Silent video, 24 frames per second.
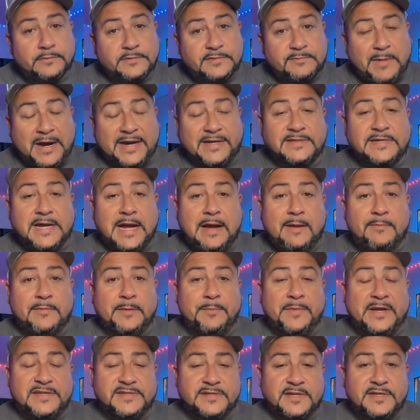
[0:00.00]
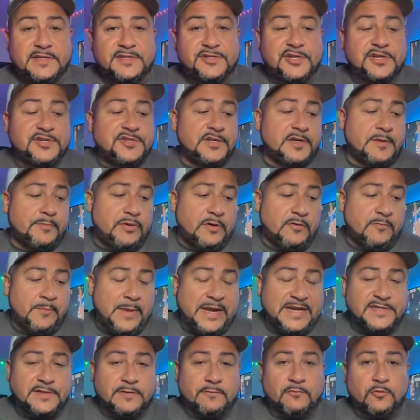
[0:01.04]
Mike Tomlin makes the decision to put
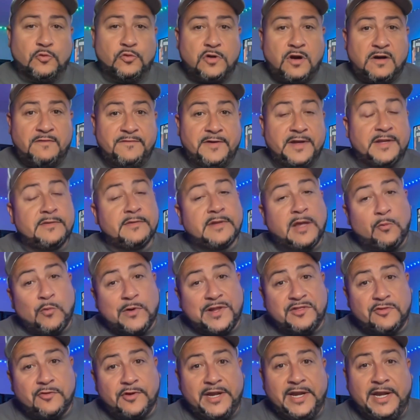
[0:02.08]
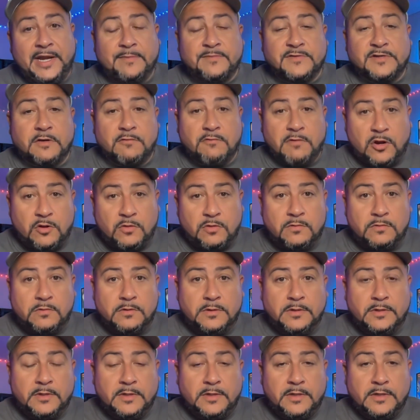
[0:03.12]
Mason Rudolph in. They win three games in a row.
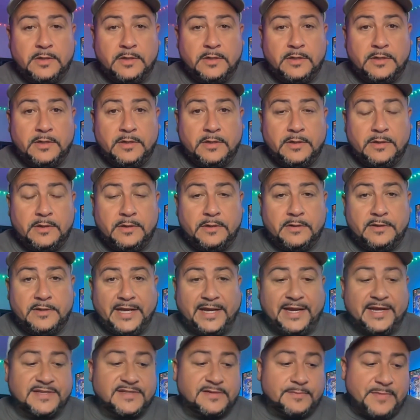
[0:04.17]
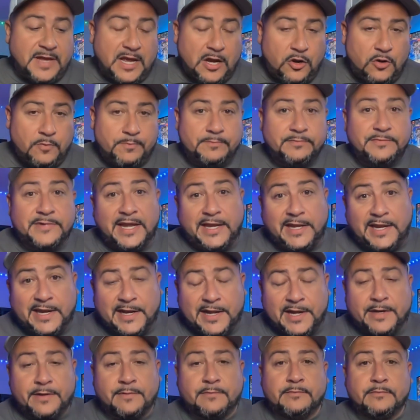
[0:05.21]
They get some help, they get
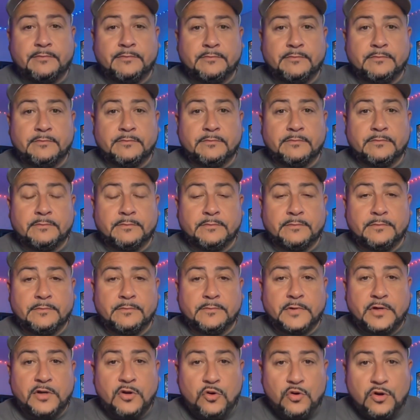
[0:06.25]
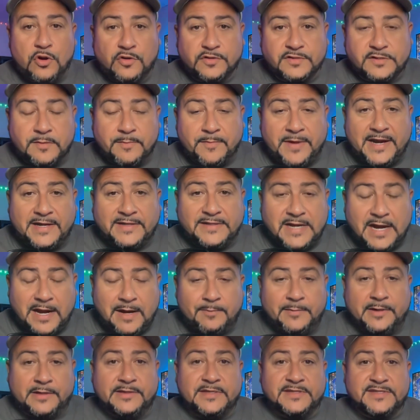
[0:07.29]
in. Kudos to Mike
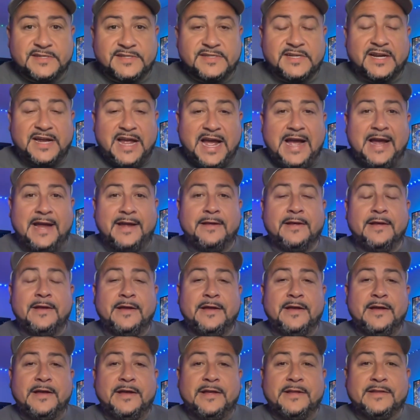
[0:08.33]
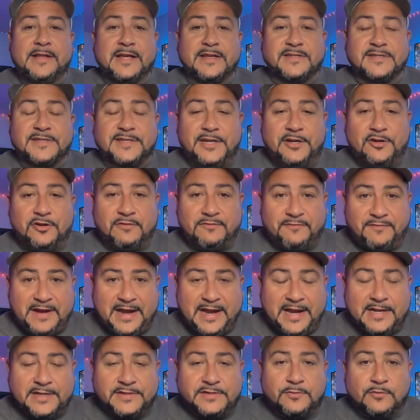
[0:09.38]
Tomlin. This is a guy that Steeler
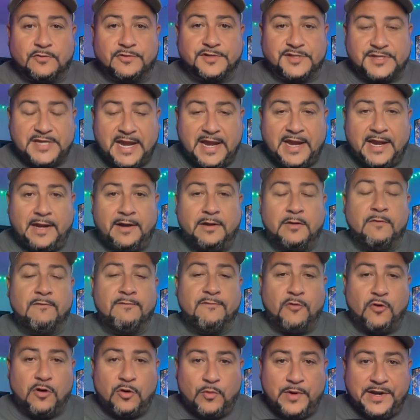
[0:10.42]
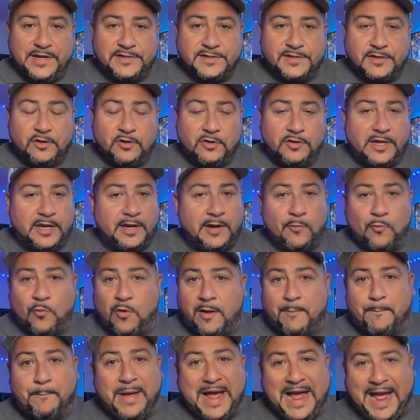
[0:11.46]
fans were saying four weeks ago they didn't
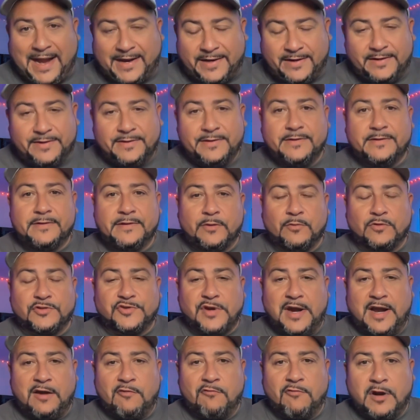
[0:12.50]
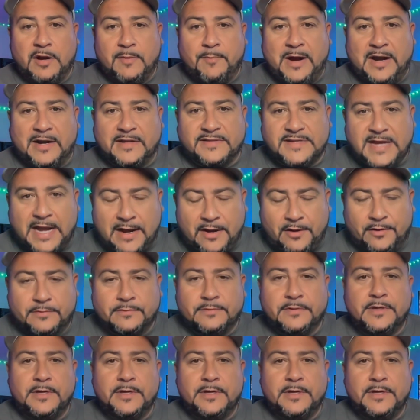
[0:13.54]
want back. They were trying to run him out of town.